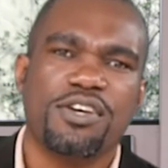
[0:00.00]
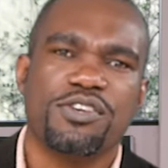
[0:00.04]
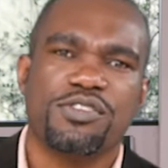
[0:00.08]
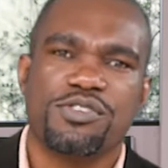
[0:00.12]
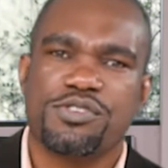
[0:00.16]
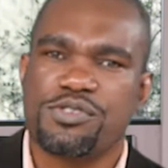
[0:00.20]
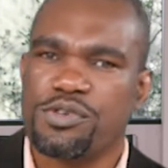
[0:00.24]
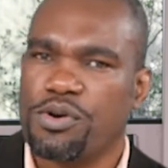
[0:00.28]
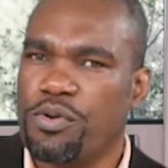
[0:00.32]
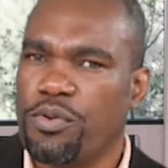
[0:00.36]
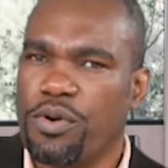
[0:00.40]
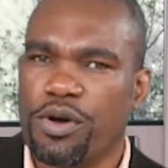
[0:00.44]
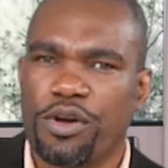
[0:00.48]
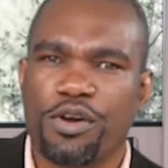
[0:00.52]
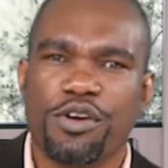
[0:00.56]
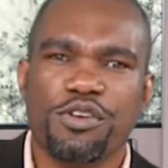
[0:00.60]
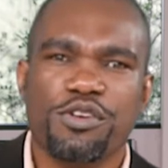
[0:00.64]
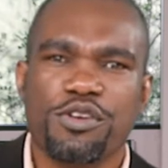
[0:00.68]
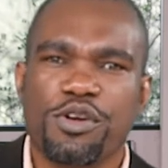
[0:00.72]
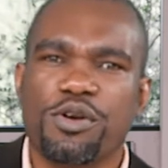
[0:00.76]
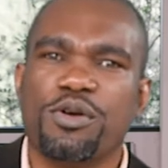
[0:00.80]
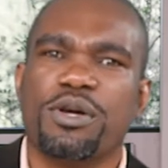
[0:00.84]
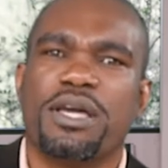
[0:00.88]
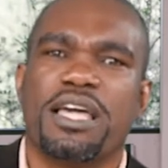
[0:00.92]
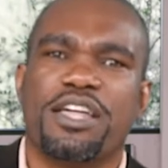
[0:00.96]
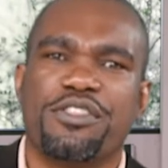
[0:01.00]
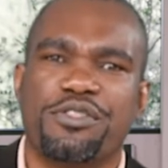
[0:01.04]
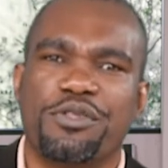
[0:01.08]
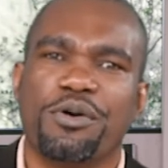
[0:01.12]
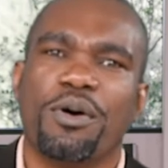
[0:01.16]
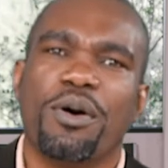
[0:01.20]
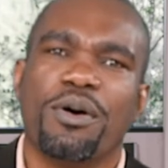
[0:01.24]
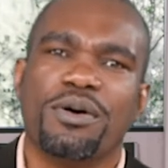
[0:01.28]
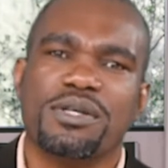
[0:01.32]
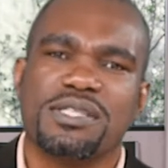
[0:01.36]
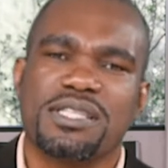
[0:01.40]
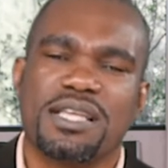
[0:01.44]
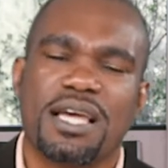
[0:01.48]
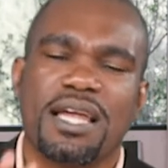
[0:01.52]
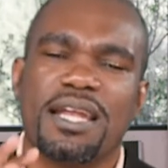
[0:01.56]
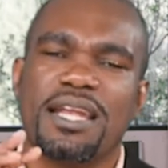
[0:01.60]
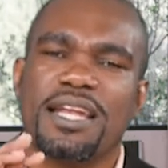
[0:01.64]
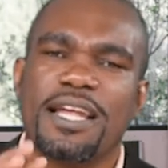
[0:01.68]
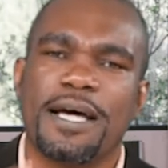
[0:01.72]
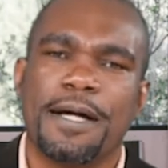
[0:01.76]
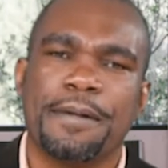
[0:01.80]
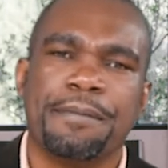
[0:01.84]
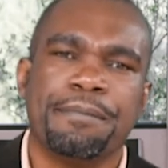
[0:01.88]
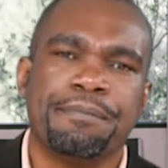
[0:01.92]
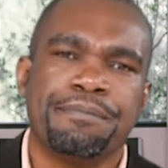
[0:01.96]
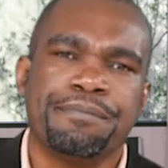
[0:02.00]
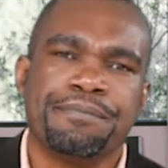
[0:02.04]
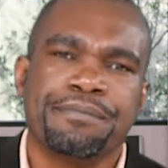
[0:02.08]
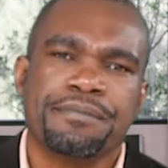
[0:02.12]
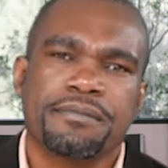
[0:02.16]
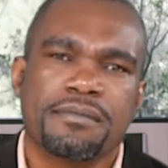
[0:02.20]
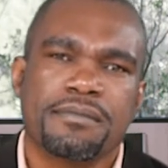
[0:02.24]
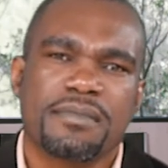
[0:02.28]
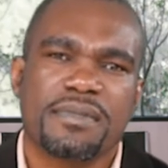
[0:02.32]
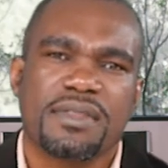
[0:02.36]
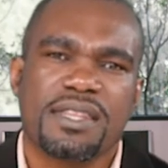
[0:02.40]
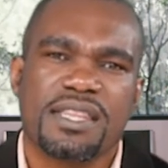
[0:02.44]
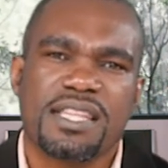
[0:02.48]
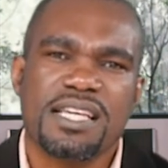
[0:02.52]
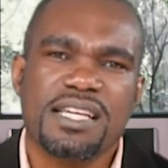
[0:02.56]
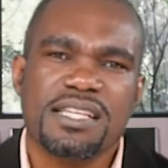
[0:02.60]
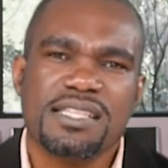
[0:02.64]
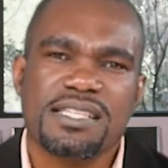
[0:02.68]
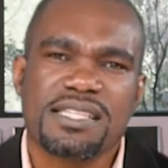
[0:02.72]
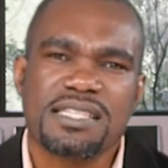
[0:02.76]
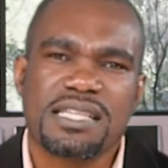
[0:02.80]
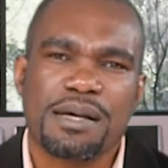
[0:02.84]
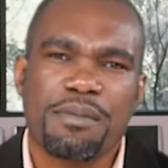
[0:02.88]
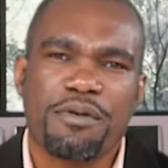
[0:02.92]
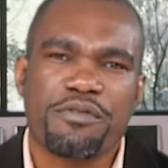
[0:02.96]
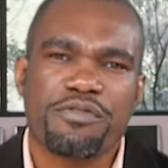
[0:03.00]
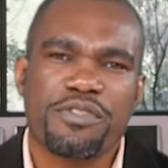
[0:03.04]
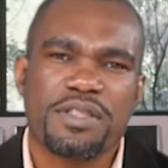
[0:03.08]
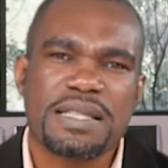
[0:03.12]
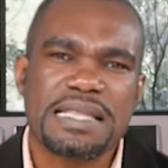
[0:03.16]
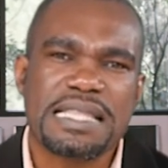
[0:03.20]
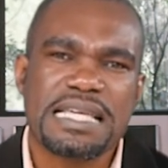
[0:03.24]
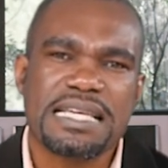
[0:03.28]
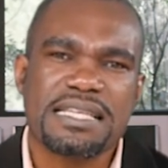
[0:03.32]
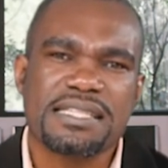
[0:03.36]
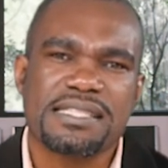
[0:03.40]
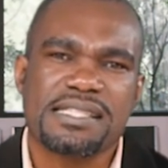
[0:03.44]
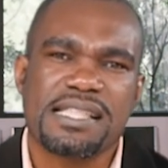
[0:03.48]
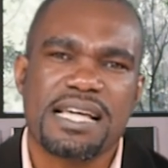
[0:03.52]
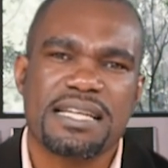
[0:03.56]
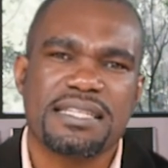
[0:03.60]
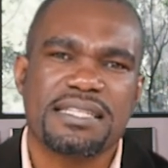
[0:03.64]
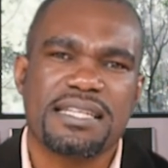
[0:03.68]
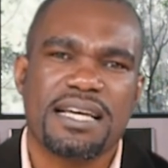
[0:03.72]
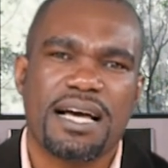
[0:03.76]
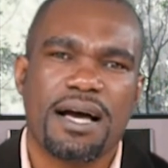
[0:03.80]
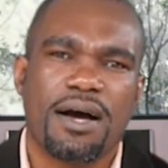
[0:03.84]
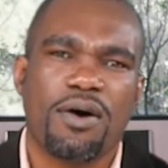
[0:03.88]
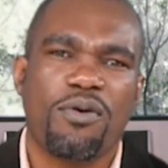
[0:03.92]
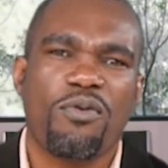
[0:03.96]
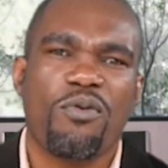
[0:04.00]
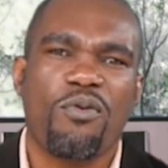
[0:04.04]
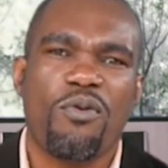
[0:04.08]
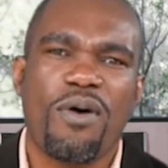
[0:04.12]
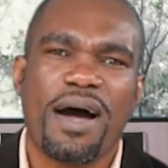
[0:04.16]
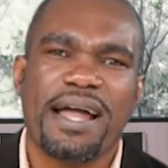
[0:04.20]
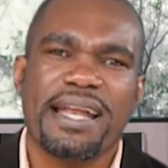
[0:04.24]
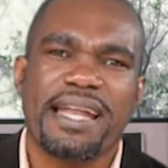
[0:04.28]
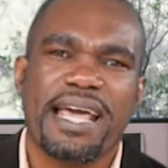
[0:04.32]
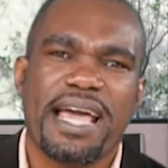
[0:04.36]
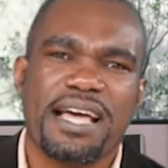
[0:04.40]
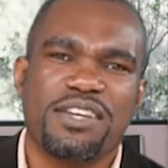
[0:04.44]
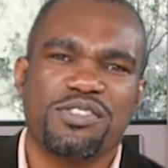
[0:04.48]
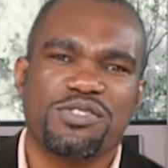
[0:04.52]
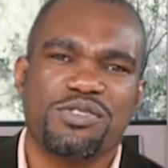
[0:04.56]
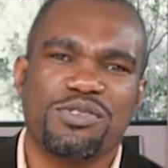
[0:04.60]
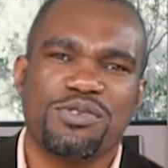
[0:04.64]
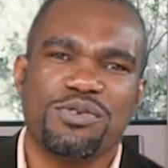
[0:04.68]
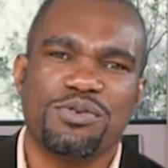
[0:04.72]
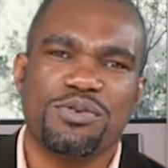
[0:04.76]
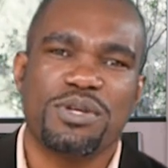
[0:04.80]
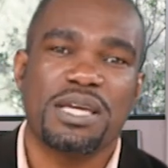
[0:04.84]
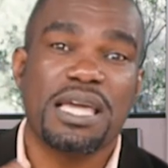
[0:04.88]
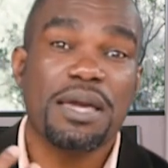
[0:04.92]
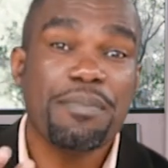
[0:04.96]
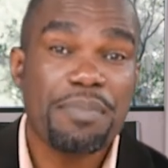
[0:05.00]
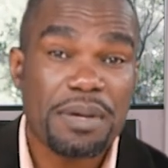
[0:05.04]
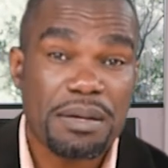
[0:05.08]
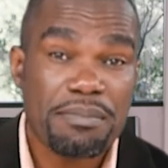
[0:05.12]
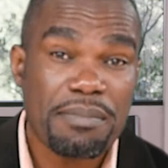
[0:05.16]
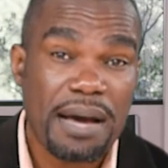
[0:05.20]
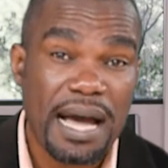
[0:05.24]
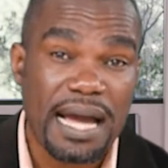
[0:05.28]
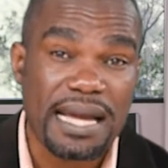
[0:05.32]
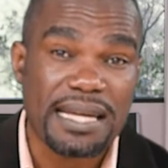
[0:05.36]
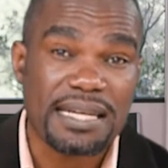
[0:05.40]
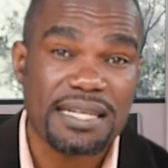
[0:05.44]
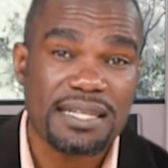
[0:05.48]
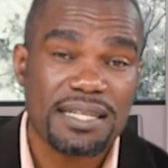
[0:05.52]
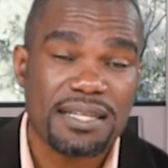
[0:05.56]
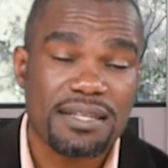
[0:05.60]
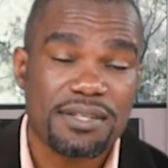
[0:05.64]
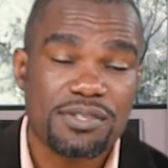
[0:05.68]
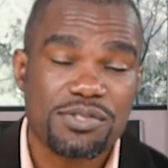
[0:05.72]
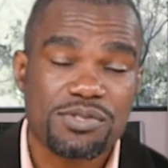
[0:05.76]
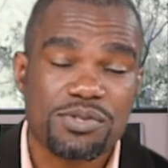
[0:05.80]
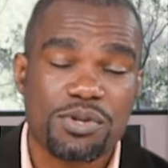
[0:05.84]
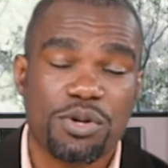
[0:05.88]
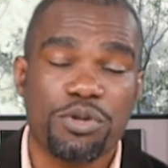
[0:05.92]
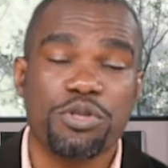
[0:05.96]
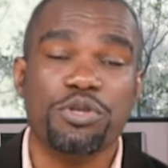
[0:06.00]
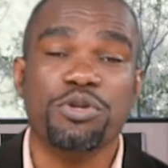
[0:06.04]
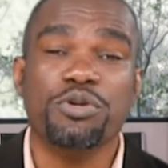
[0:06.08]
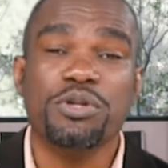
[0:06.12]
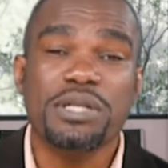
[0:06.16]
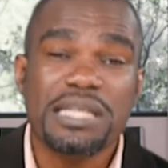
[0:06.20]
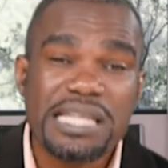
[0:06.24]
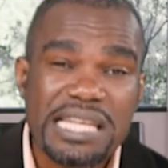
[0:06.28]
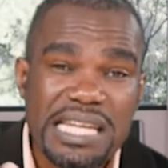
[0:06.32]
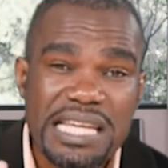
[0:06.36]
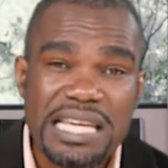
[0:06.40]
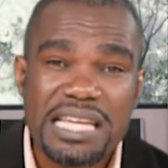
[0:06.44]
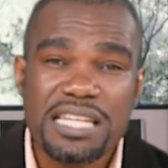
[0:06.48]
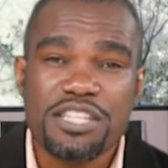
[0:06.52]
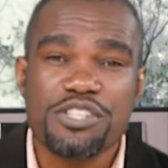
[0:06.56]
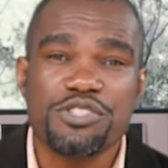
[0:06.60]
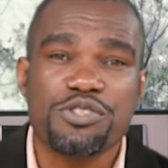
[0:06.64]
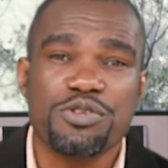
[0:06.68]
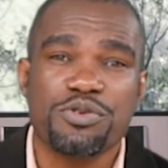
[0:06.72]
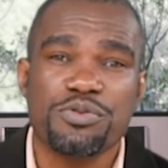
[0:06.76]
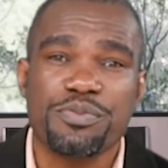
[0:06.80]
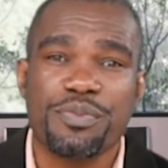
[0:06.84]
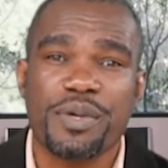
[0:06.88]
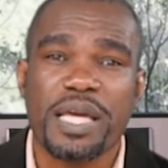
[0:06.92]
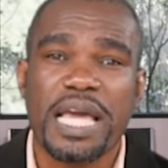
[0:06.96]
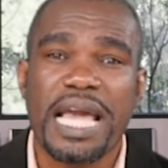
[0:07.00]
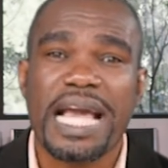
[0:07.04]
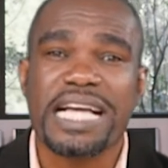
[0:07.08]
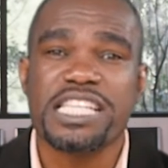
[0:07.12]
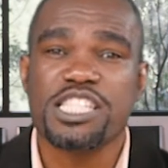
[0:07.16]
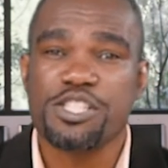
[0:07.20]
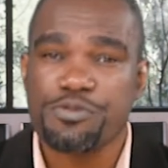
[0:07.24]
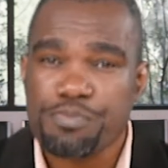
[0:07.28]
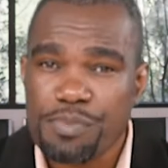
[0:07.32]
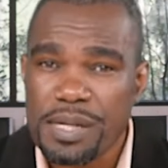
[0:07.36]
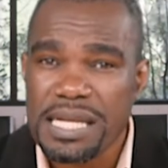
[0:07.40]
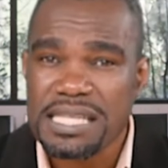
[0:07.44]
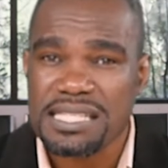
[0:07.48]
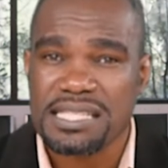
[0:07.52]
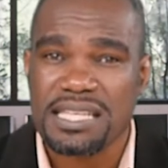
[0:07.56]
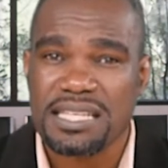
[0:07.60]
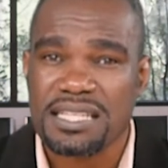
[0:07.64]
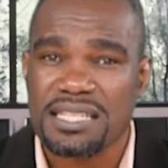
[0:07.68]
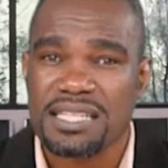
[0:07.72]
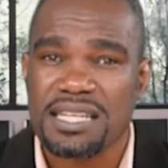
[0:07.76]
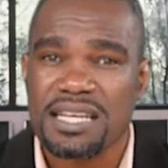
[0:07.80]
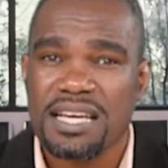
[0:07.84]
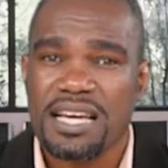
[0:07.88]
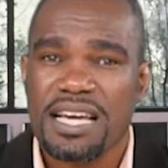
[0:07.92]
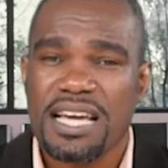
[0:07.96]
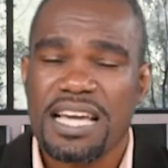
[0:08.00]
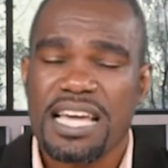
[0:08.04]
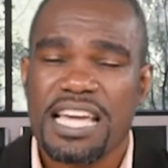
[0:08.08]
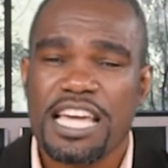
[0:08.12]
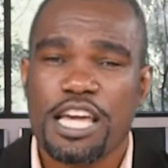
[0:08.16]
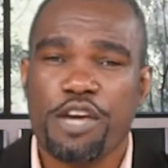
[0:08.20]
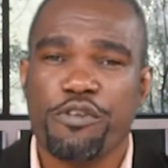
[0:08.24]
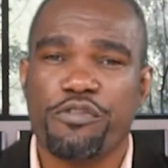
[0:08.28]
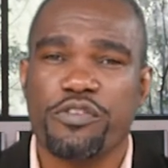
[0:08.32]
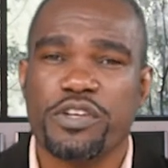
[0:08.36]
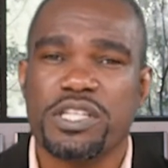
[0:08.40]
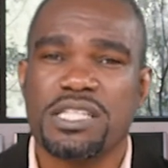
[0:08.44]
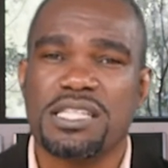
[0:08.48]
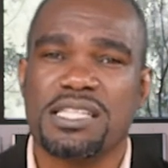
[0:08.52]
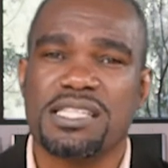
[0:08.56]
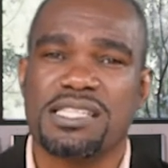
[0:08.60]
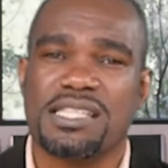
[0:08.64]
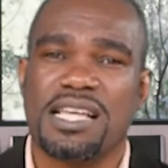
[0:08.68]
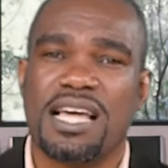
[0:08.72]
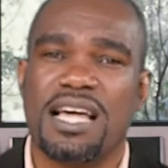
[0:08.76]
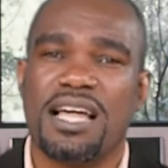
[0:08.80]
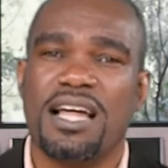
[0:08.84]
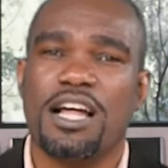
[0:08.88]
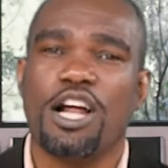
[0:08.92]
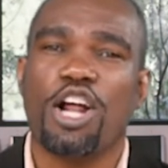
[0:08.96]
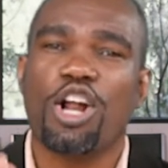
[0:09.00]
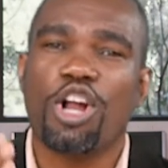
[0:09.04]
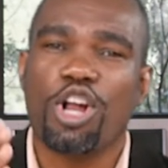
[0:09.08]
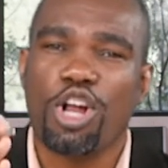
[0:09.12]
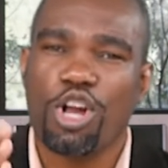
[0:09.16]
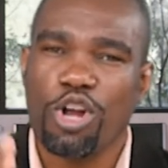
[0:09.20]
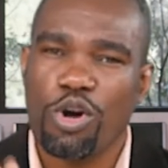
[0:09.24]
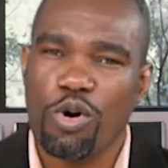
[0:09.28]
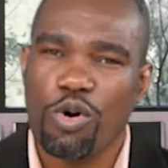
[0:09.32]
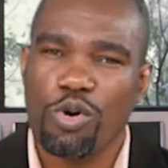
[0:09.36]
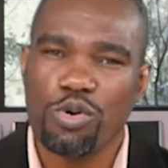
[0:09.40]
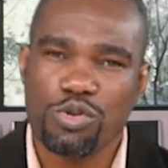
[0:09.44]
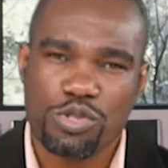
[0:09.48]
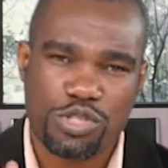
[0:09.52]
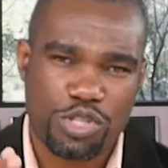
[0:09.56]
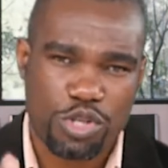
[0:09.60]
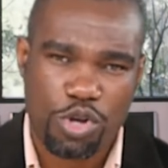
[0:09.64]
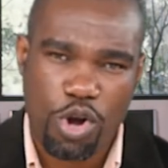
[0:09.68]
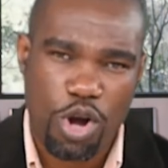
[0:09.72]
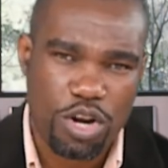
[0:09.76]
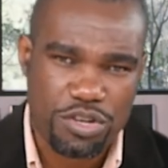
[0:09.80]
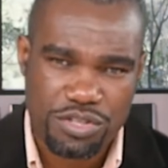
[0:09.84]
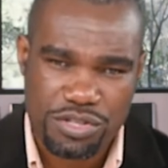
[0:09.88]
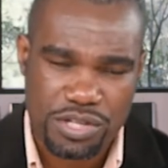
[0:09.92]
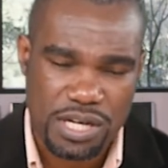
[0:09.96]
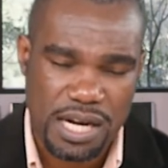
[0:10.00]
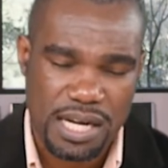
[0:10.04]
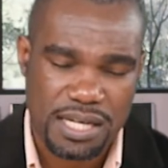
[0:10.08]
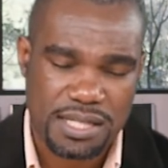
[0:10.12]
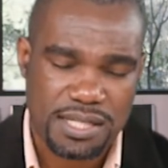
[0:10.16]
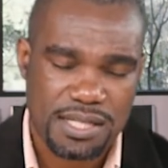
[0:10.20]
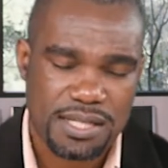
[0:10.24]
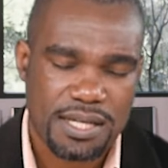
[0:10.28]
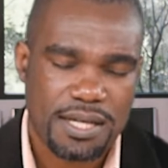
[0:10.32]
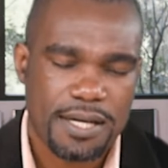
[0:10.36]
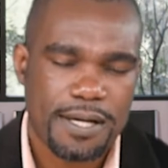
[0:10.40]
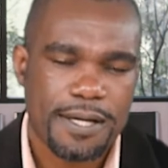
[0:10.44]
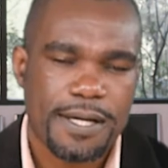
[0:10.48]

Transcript: So we're going to look at those. And um, these are some of the things that uh, one has to keep in mind. So you need to be explicit if it is a closed contract.